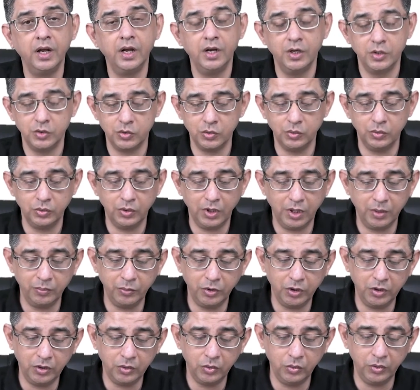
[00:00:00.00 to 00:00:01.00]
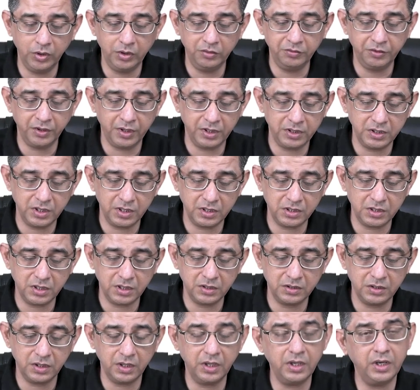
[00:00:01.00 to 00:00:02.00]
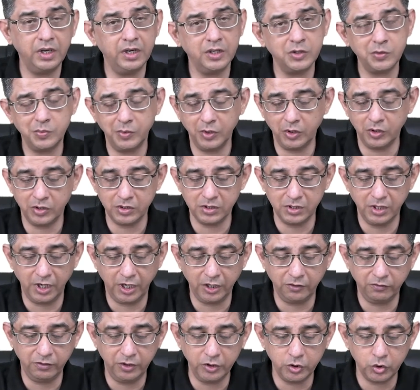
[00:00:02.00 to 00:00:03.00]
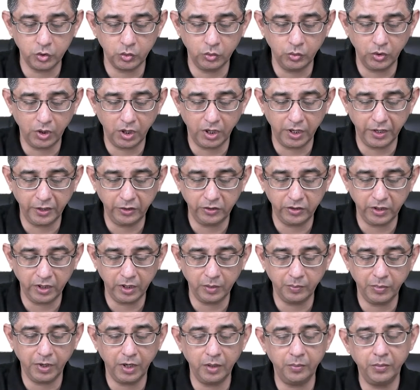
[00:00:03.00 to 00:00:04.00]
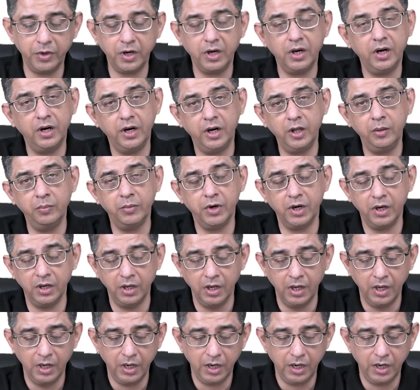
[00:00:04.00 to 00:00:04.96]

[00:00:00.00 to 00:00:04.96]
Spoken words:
So I'm gonna go in for a chest x-ray, yes, because that will show cardiogenic pulmonary edema.